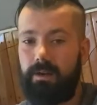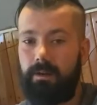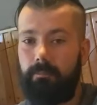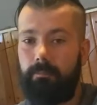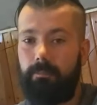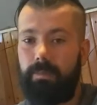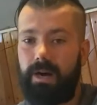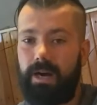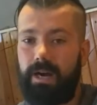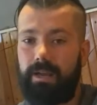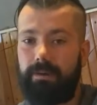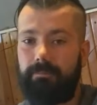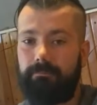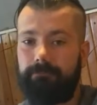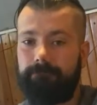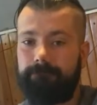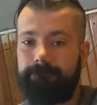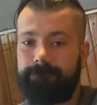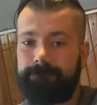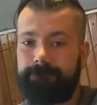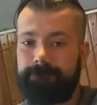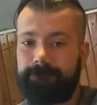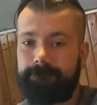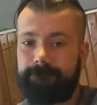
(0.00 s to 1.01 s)
But
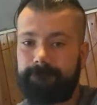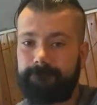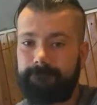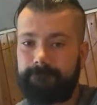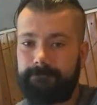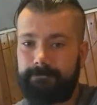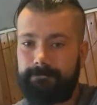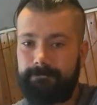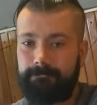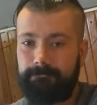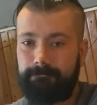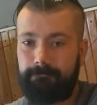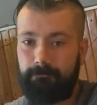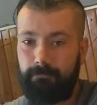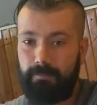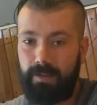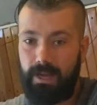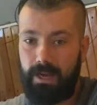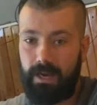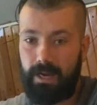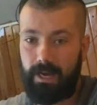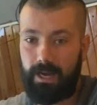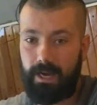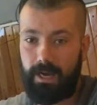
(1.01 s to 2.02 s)

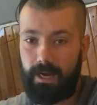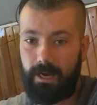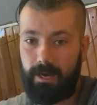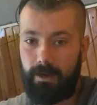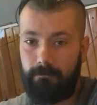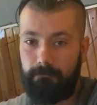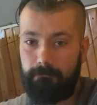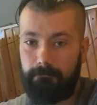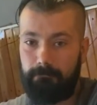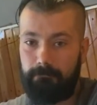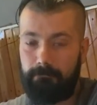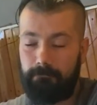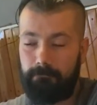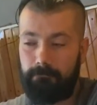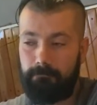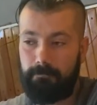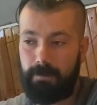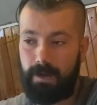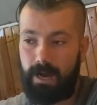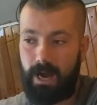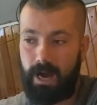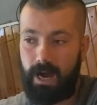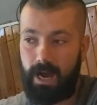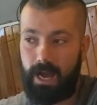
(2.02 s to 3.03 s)

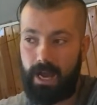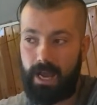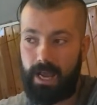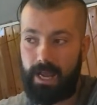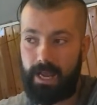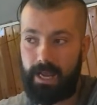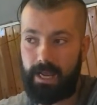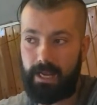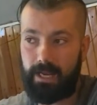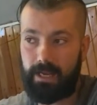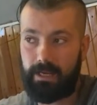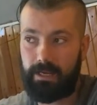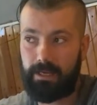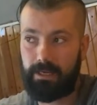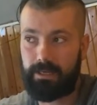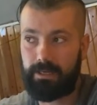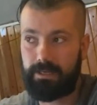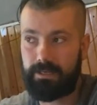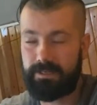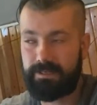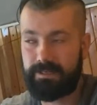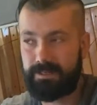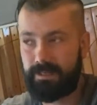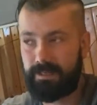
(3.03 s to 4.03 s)
I
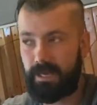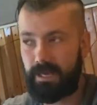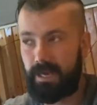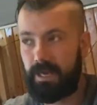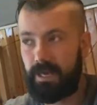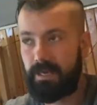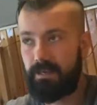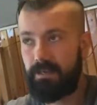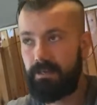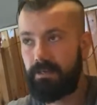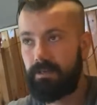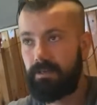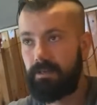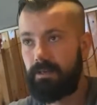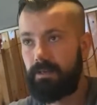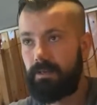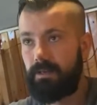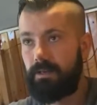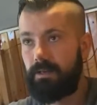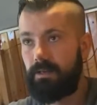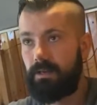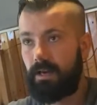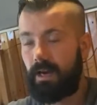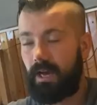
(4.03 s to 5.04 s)
instead,
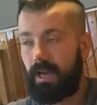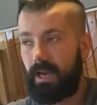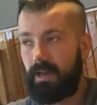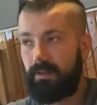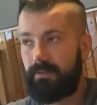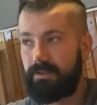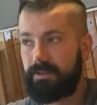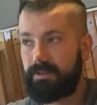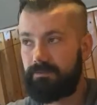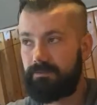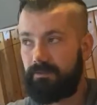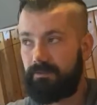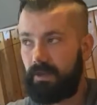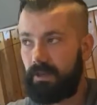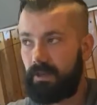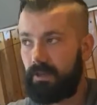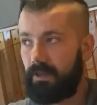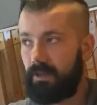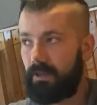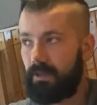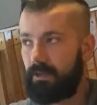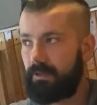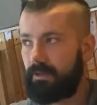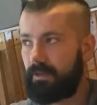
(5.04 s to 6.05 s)
I had this
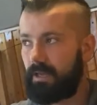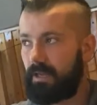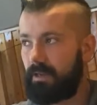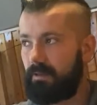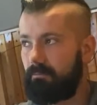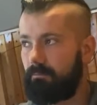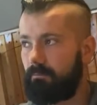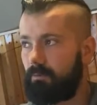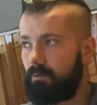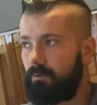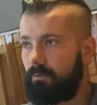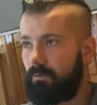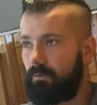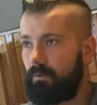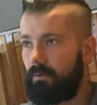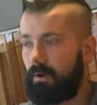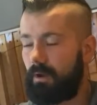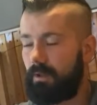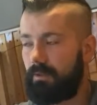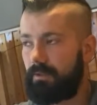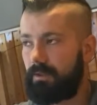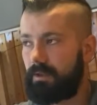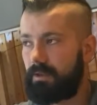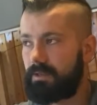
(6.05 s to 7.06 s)
fella named,
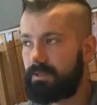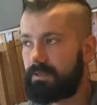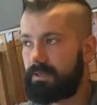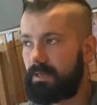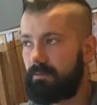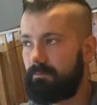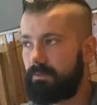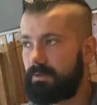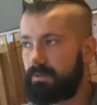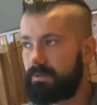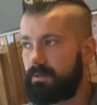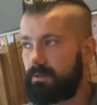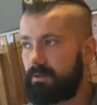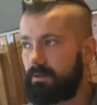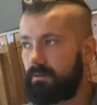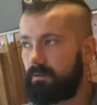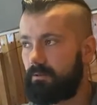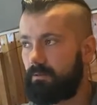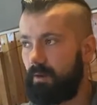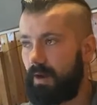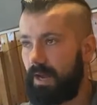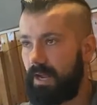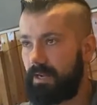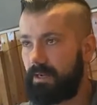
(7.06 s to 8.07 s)
I think his name was
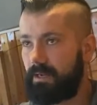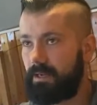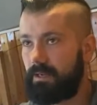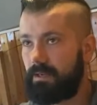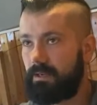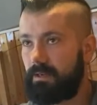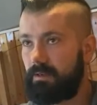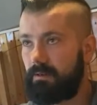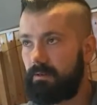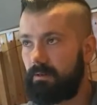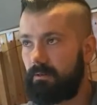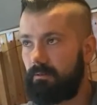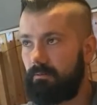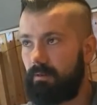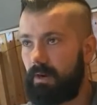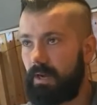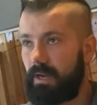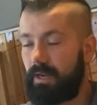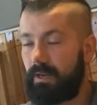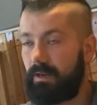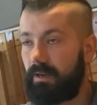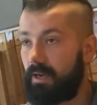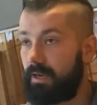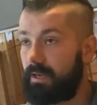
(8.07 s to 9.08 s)
Greg or
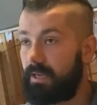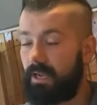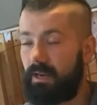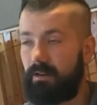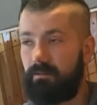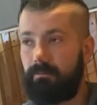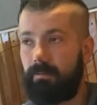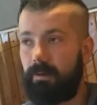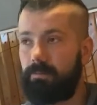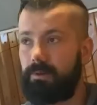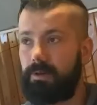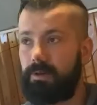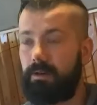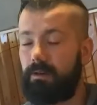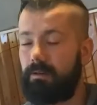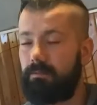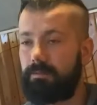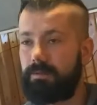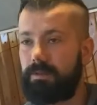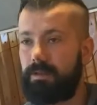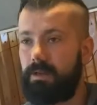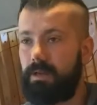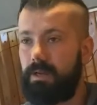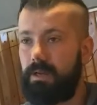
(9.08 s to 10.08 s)
Ryan. I can't remember now.
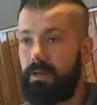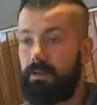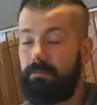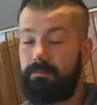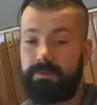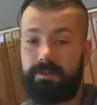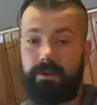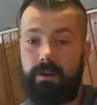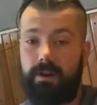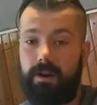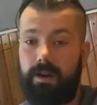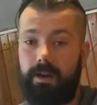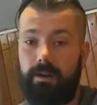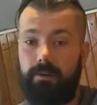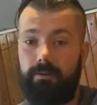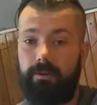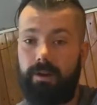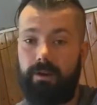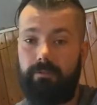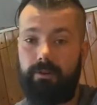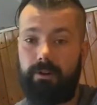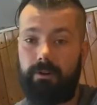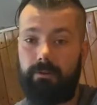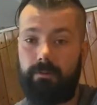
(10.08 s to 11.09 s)
I'm sorry,
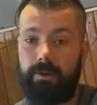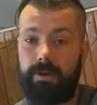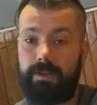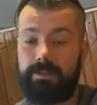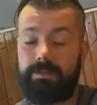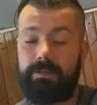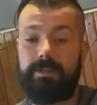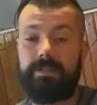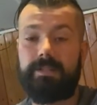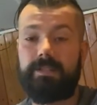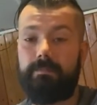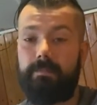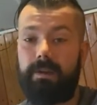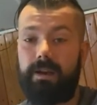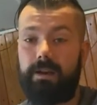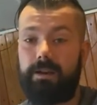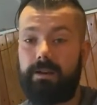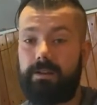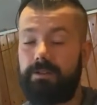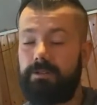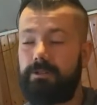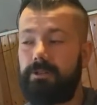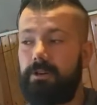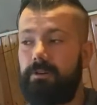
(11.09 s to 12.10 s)
whoever it was. Good
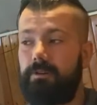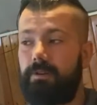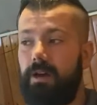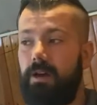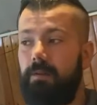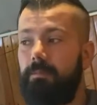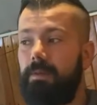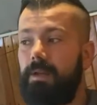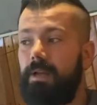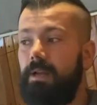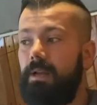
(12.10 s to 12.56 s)
Samaritan showed up.